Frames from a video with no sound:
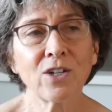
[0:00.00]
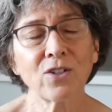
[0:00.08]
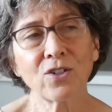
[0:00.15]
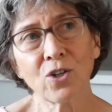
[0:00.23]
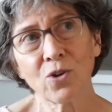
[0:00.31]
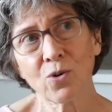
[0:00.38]

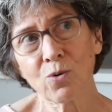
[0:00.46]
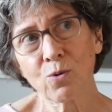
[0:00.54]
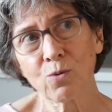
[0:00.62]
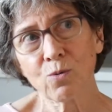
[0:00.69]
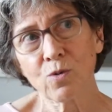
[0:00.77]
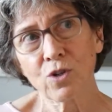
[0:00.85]

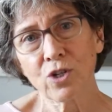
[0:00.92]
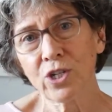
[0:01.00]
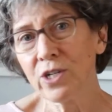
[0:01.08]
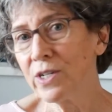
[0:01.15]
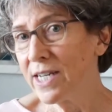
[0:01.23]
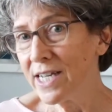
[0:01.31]
So,
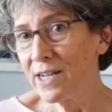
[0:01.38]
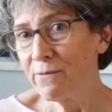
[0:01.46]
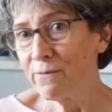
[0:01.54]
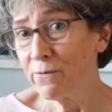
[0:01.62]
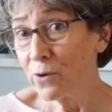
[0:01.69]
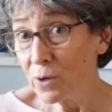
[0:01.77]
do you
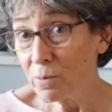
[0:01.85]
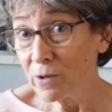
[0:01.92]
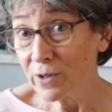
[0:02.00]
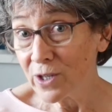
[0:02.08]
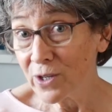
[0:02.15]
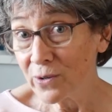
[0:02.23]
need
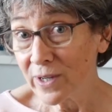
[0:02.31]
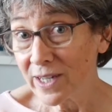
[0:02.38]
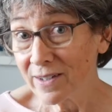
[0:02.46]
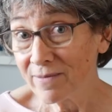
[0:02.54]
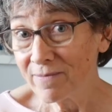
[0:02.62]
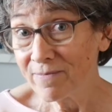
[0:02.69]
verbal
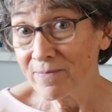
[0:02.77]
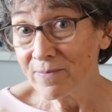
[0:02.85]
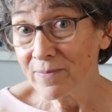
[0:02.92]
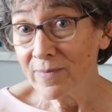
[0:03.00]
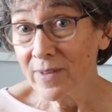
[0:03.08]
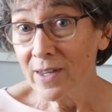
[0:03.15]
cueing?
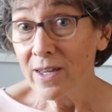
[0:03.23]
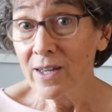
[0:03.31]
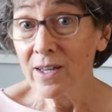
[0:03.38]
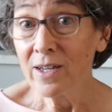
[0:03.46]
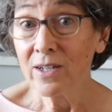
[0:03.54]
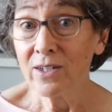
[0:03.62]

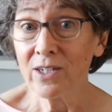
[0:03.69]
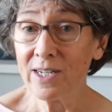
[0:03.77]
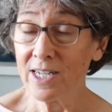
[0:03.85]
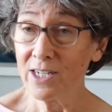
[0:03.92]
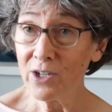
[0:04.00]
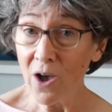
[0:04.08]
Do
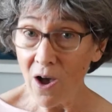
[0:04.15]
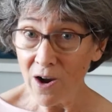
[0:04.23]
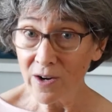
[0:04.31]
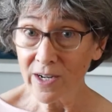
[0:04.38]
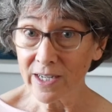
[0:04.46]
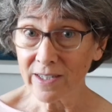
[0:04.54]
you need
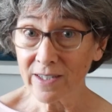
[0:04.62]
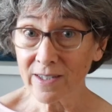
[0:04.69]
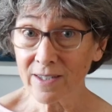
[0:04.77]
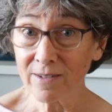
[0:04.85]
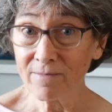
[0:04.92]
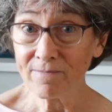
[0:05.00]

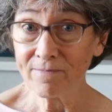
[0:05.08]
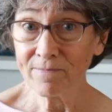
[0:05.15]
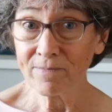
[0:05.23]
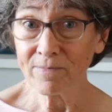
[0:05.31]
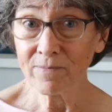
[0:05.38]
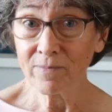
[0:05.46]
targets?
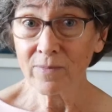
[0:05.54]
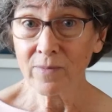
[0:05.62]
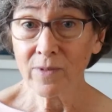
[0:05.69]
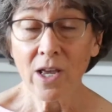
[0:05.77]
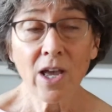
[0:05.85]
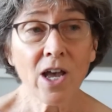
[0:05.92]

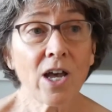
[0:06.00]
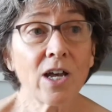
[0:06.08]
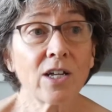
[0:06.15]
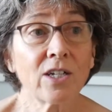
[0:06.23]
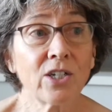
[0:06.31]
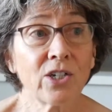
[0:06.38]

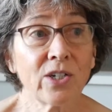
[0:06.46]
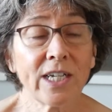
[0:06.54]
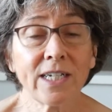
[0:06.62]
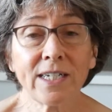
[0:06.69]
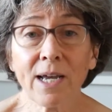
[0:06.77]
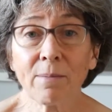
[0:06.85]
Do you
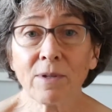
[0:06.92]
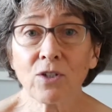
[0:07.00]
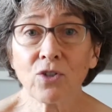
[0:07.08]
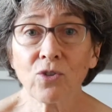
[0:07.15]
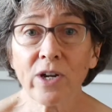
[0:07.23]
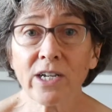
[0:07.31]
need
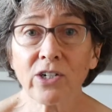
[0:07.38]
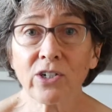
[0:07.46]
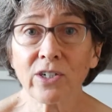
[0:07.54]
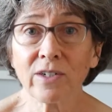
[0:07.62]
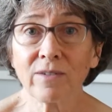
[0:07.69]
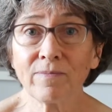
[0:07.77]

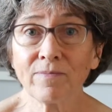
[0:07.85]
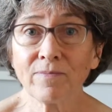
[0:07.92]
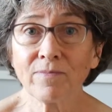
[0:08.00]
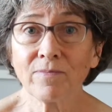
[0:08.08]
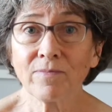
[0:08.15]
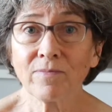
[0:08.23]
demonstration?
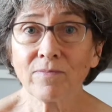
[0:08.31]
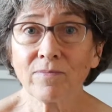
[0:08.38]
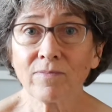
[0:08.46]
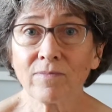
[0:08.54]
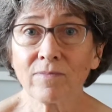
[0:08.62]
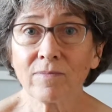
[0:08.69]

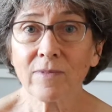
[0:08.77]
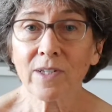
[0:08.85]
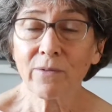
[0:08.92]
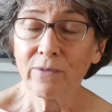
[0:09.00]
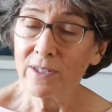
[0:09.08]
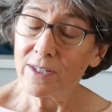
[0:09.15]

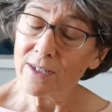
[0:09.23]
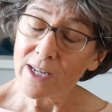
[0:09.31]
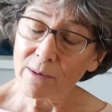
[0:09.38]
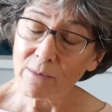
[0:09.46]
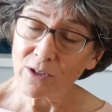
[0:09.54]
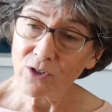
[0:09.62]
If it's a
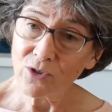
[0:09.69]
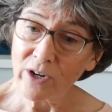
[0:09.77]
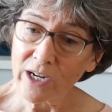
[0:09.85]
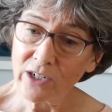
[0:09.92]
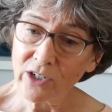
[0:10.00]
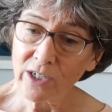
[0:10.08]

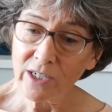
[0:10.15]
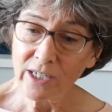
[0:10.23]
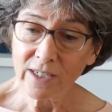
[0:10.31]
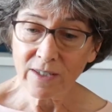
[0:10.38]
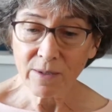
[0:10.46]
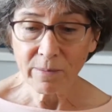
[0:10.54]
demonstration,
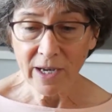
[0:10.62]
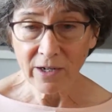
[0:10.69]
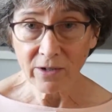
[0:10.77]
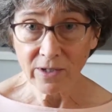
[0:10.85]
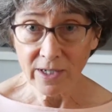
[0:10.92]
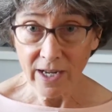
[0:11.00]
is it
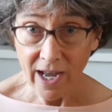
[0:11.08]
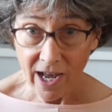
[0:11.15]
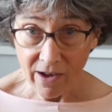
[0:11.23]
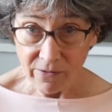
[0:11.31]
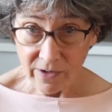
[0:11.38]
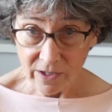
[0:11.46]
better to
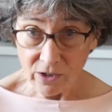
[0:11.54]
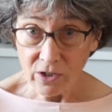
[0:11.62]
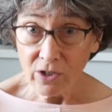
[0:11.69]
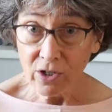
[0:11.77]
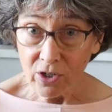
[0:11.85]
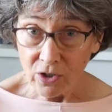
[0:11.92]
have
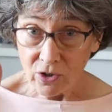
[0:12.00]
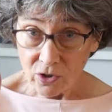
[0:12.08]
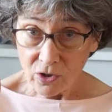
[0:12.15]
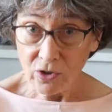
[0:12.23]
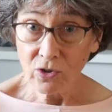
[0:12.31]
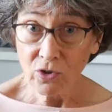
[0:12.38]
it
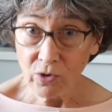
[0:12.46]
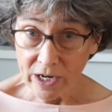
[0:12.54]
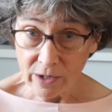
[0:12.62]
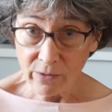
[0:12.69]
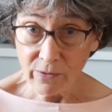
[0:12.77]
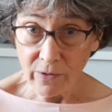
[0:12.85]

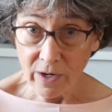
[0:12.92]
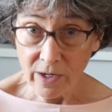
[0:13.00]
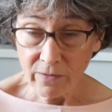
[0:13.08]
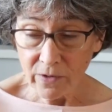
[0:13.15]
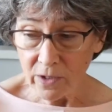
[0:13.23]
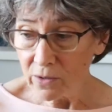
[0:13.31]
straight in
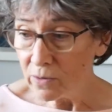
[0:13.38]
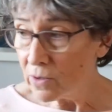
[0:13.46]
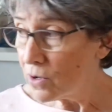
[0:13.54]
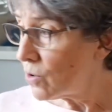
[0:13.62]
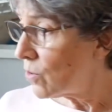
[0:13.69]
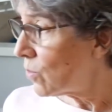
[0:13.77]
front of you
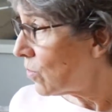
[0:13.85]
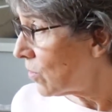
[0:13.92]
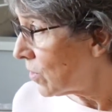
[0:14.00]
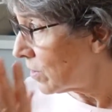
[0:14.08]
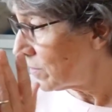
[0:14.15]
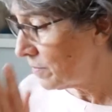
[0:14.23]

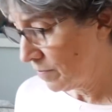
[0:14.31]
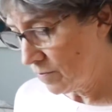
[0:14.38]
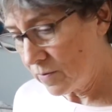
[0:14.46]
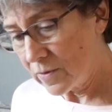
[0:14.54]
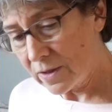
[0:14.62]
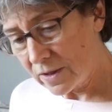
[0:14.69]
or
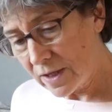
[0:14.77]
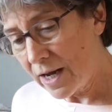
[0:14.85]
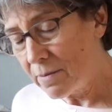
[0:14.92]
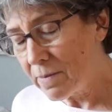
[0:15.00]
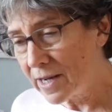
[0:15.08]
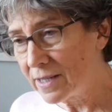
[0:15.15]

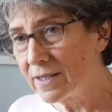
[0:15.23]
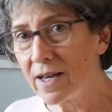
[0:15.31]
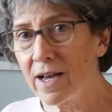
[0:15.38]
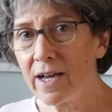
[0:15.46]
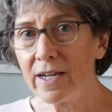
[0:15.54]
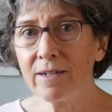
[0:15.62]
side by
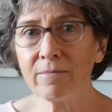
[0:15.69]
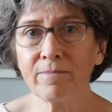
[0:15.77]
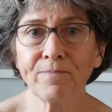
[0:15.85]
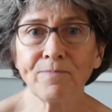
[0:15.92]
side?